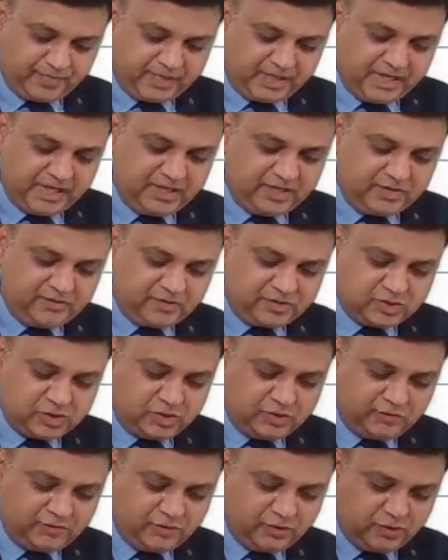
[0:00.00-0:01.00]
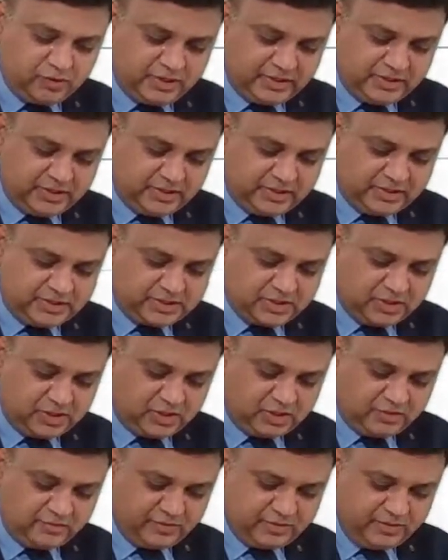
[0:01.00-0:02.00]
I request all of you to write down answer
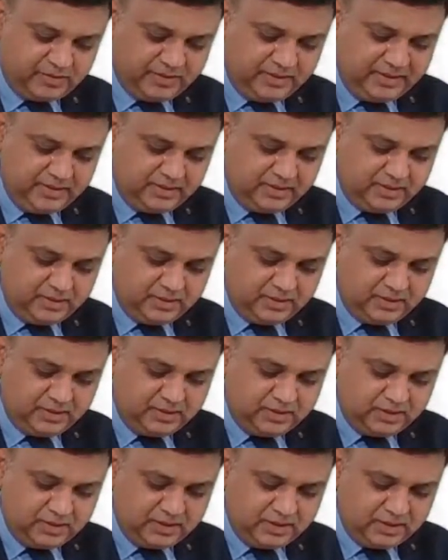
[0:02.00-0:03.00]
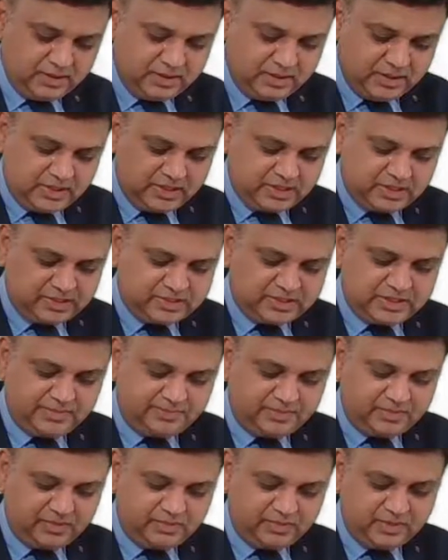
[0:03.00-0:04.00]
along with me.
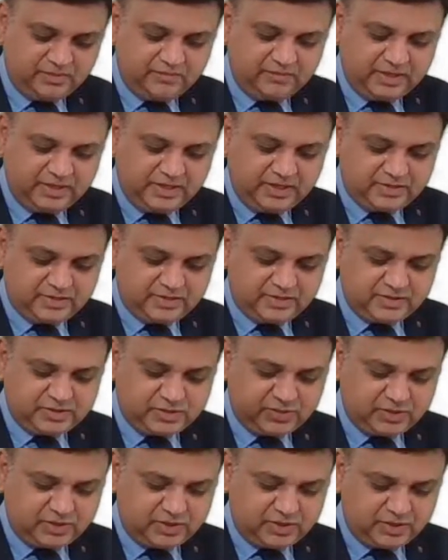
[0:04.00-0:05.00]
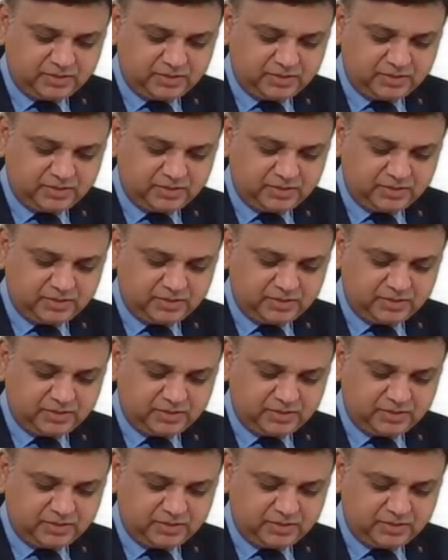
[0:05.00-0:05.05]
Step number 1, investment.